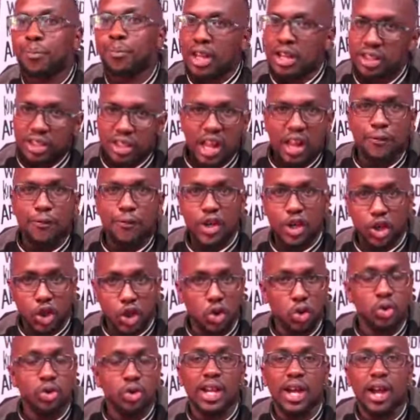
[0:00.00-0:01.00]
selfie
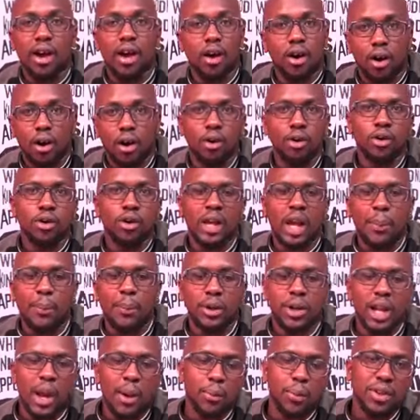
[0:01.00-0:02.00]
shooter,
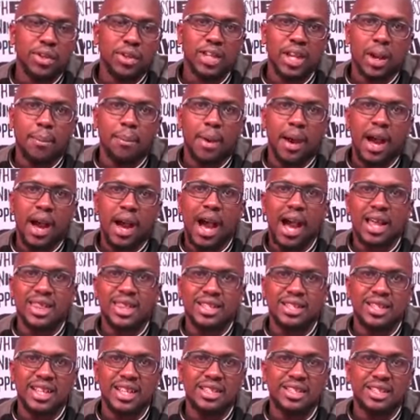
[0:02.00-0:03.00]
coupled up with some other
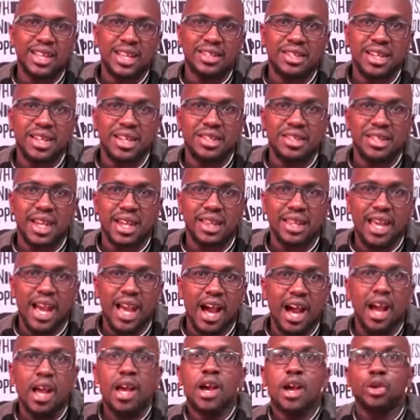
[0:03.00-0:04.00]
sensors inside
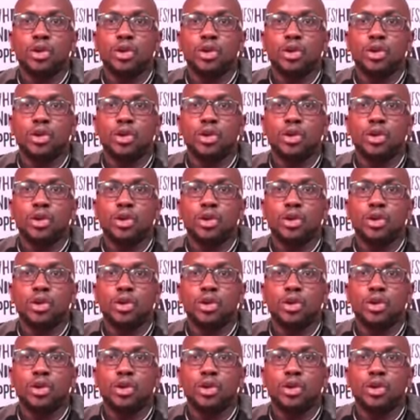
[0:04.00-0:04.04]
there